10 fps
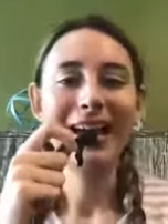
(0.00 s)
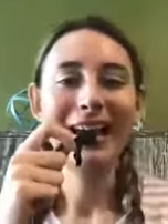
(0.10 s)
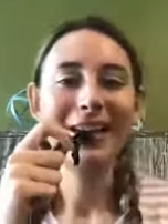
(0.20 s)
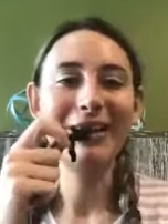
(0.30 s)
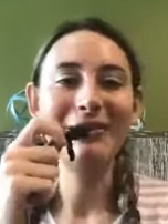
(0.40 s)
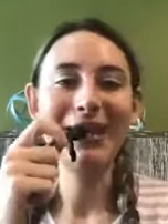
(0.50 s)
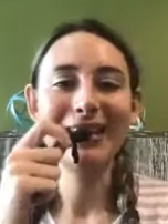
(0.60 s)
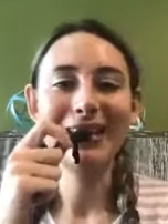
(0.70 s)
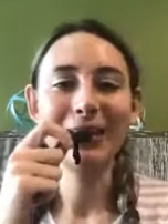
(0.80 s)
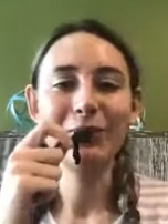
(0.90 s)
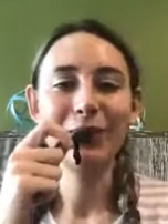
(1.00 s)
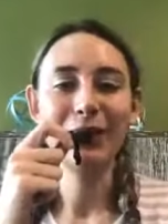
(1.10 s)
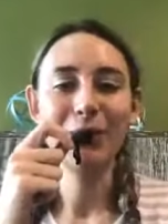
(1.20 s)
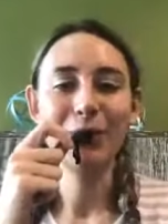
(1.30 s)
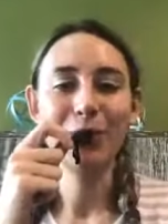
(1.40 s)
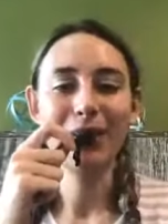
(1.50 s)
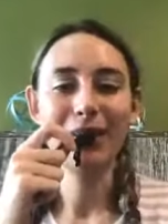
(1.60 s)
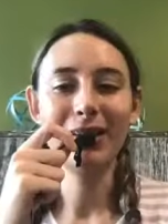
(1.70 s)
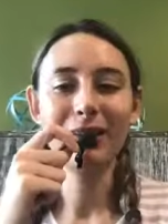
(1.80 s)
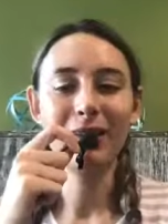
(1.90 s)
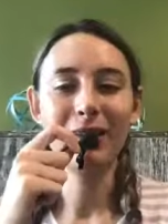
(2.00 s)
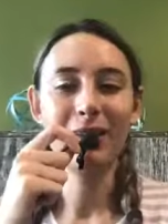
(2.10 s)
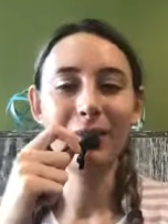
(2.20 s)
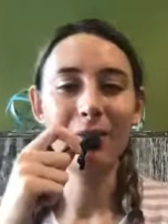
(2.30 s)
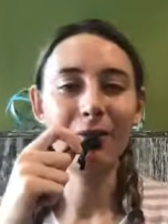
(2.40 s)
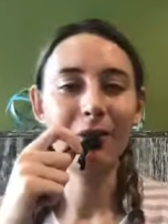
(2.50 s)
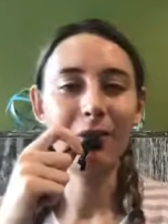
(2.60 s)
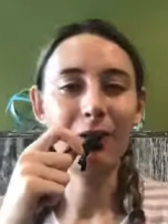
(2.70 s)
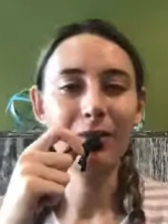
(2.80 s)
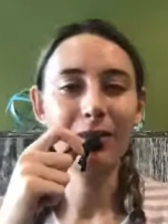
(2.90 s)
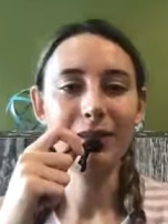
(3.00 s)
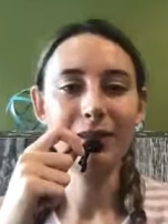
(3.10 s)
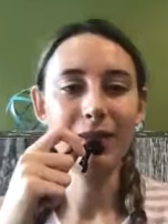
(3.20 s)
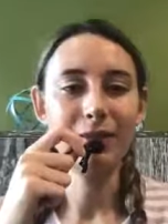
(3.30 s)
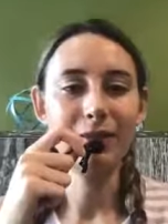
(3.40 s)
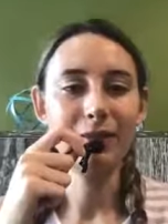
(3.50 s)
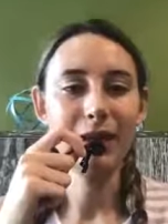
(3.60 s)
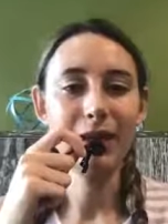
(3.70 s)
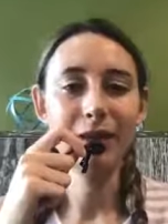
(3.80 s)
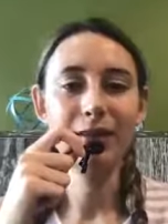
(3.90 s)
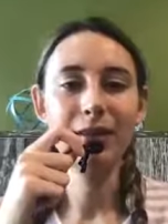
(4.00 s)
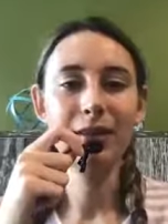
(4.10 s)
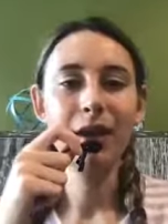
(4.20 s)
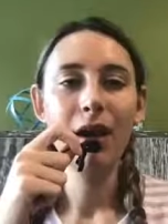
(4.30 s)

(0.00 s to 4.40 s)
Um, I think it's really important um, every so often to kind of reflect